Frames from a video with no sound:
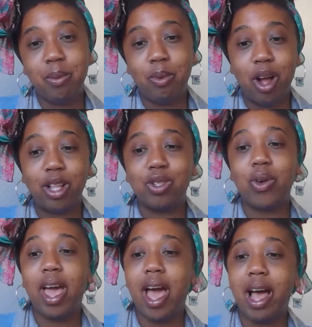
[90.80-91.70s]
abroad, so
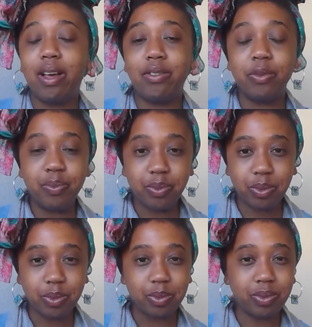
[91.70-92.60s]
I have
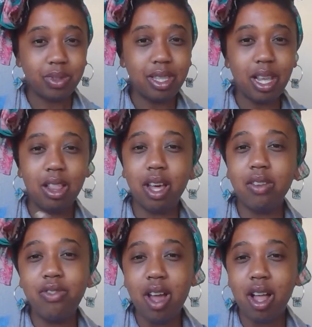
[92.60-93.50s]
a lot
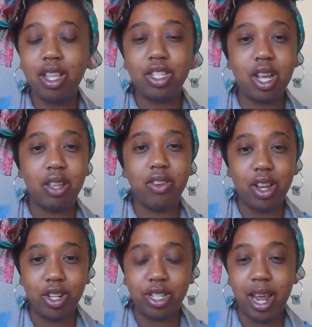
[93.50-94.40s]
of knowledge and a lot of
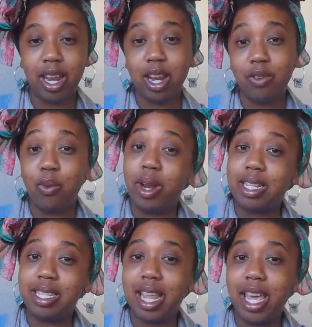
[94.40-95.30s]
understanding of what
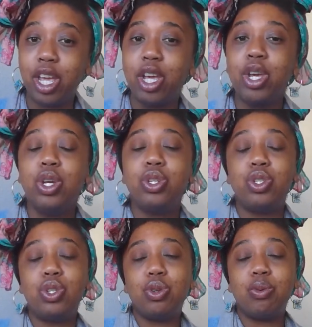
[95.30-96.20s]
it's like
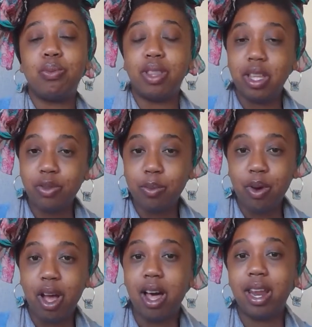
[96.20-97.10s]
to live
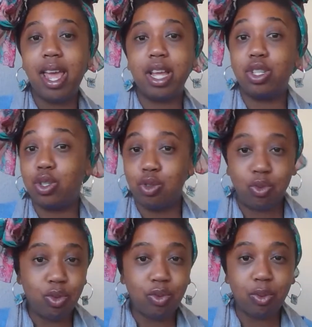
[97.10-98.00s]
abroad and to
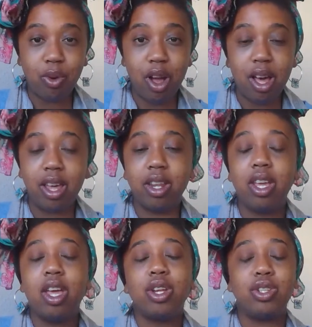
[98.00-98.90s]
move abroad
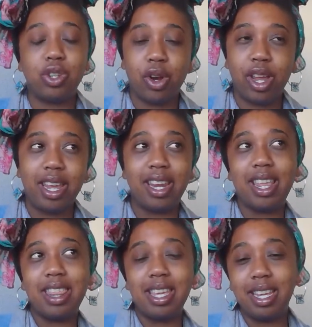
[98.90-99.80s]

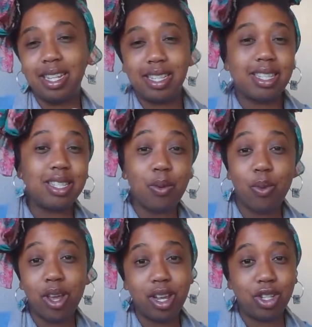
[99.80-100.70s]
during these
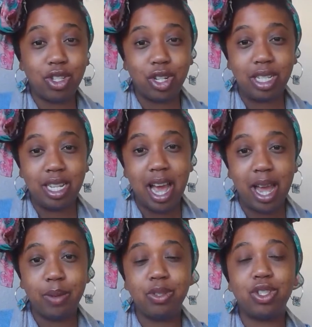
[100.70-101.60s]
somewhat uncertain
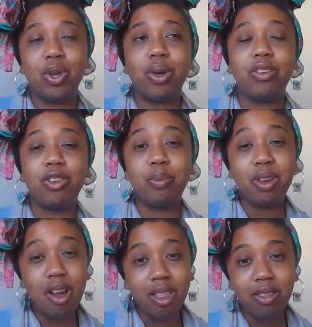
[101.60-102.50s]
times. So if you've been
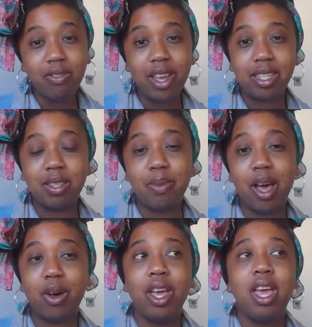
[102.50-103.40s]
on the fence
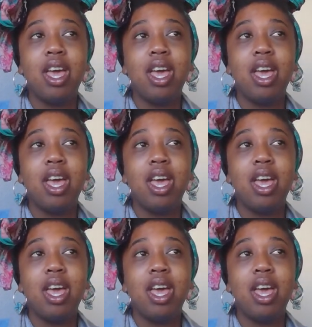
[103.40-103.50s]
about